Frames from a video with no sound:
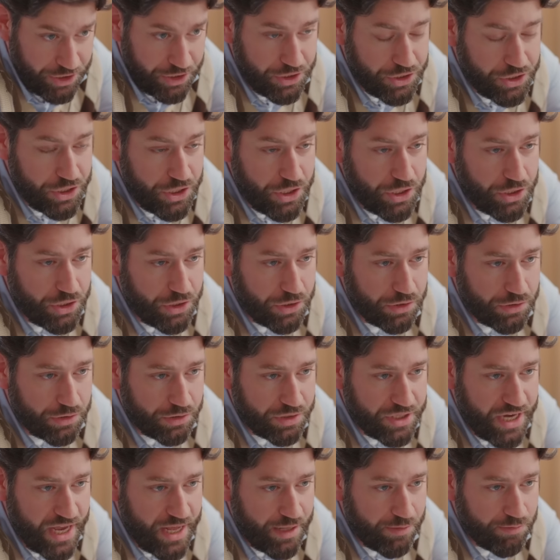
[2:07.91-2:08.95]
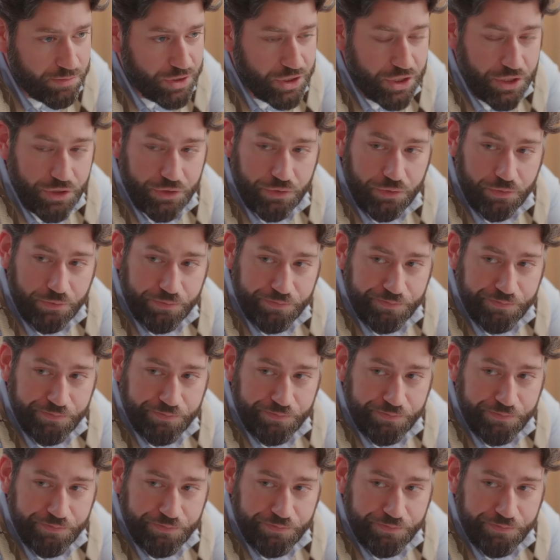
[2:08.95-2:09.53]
the circles helped too.